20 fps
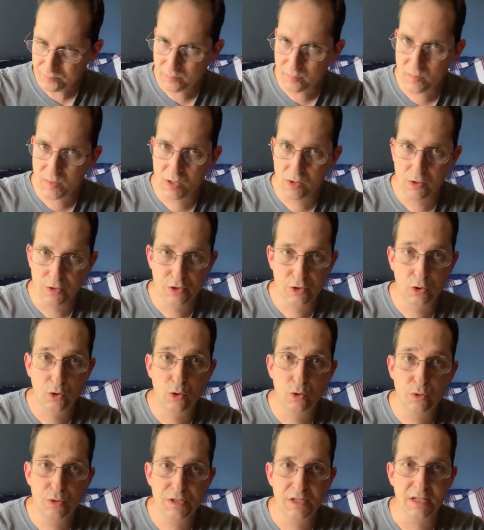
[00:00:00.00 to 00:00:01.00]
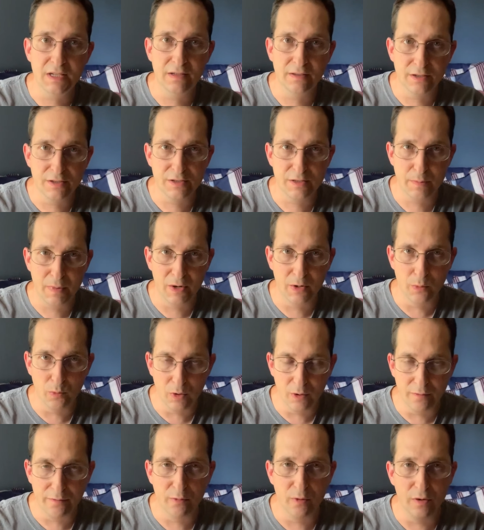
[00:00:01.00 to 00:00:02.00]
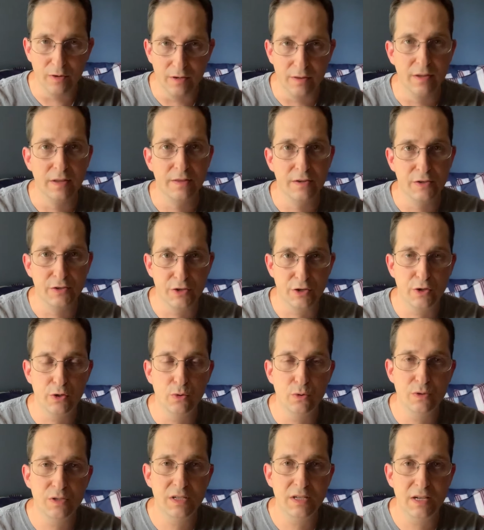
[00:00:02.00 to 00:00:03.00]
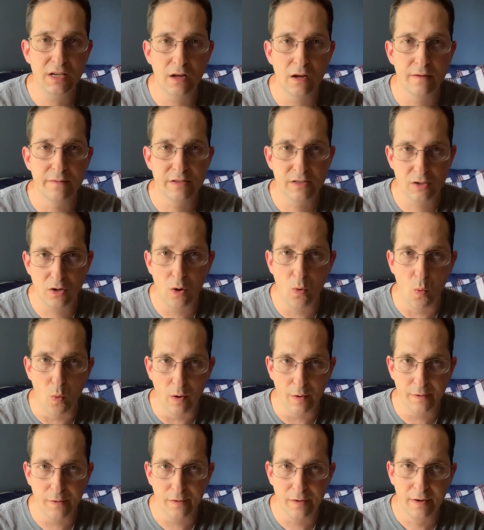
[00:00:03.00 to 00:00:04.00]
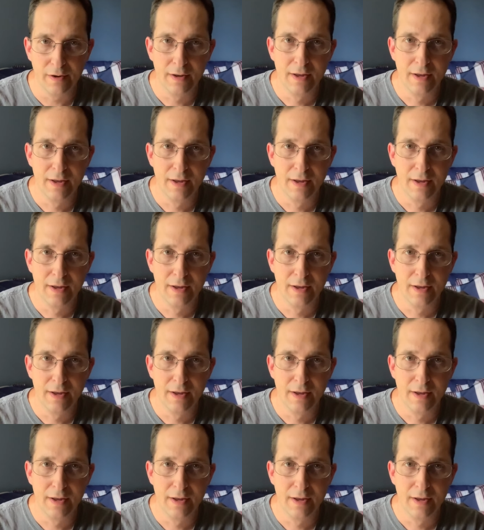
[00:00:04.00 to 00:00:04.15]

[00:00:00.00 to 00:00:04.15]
or jacuzzi, there's a better word for it, the jacuzzi of salt water.